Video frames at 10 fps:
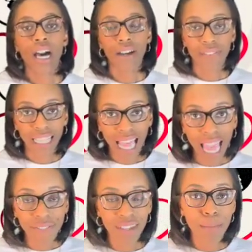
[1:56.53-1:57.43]
of
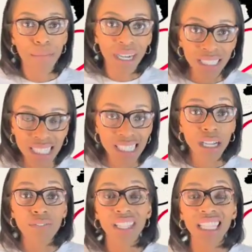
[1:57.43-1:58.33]
life, the abundance
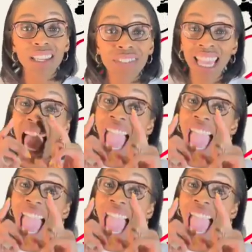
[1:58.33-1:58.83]
of living,